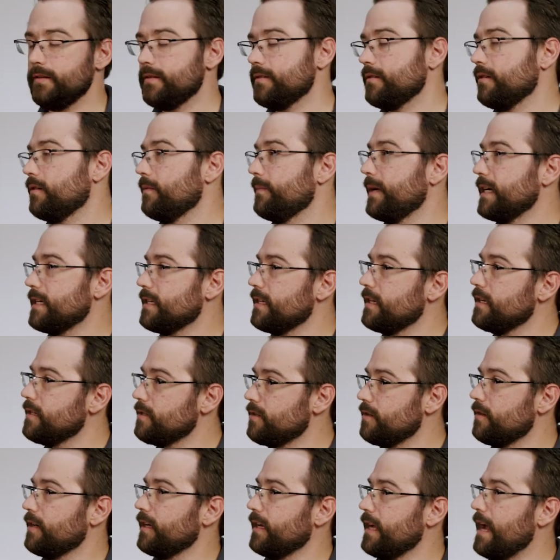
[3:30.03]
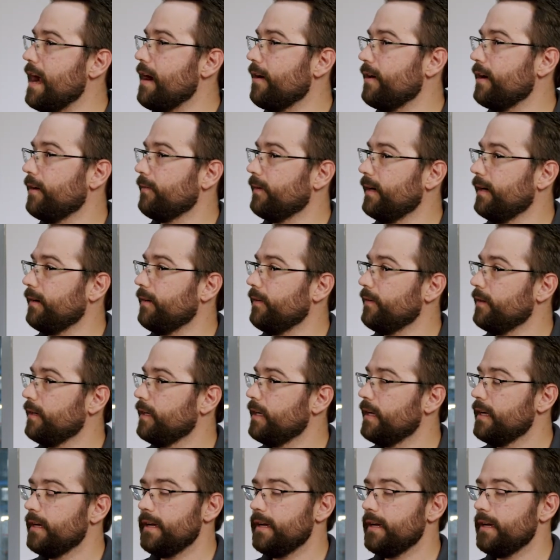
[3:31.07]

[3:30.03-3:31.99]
so it makes it easier to carry around,